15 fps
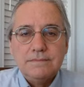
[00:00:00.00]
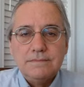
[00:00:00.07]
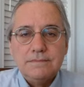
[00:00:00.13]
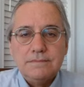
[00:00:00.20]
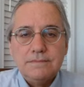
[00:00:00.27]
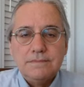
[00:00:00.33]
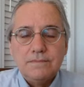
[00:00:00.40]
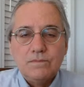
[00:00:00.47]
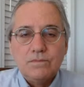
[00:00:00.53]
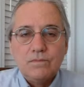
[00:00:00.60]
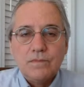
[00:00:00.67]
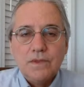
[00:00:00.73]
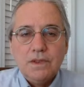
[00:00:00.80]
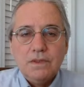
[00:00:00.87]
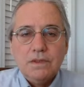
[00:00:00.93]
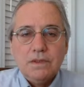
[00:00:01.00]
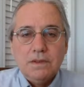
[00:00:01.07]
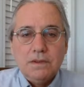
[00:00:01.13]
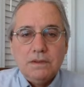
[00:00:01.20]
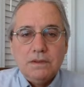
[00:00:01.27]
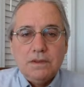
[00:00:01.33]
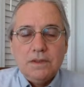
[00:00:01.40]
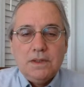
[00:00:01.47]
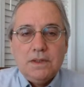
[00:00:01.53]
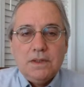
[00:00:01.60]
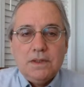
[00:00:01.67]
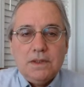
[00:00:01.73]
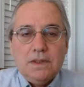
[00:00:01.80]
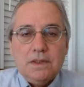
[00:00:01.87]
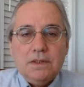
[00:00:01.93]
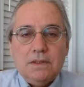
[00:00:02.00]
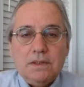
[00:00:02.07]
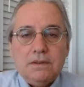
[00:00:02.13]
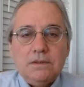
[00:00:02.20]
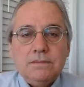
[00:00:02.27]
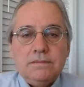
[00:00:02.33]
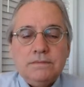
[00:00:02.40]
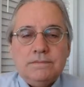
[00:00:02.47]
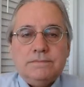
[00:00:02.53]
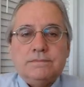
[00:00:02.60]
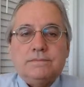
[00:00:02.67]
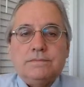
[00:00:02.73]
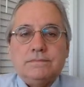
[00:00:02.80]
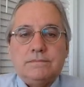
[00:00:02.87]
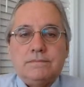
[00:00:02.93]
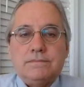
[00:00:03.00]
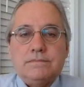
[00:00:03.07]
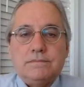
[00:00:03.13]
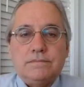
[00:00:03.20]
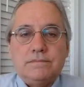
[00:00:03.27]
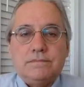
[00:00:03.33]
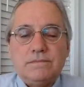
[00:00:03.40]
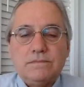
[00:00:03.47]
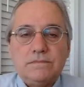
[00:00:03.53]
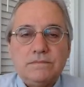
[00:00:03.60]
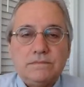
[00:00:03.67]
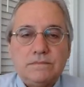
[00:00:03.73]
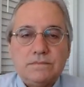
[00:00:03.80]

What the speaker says: [no speech]